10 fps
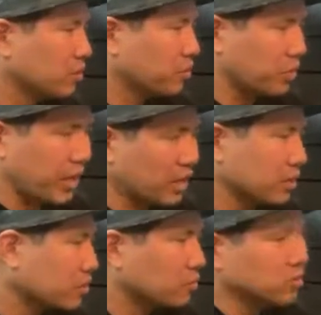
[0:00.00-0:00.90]
for
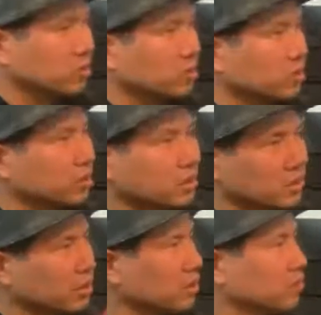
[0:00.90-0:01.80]
calicos or
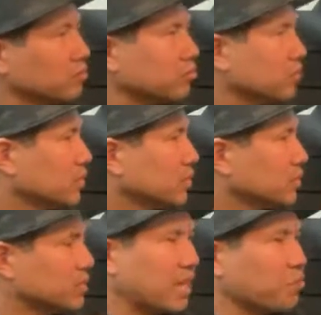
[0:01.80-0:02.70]

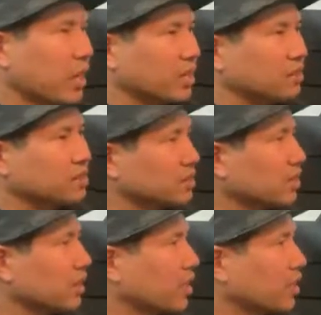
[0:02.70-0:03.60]
sand bass, things
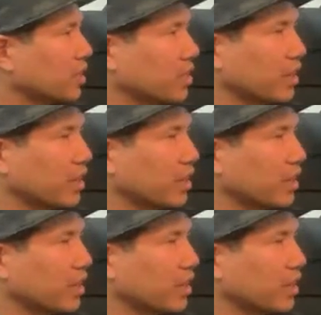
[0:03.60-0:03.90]
like that. I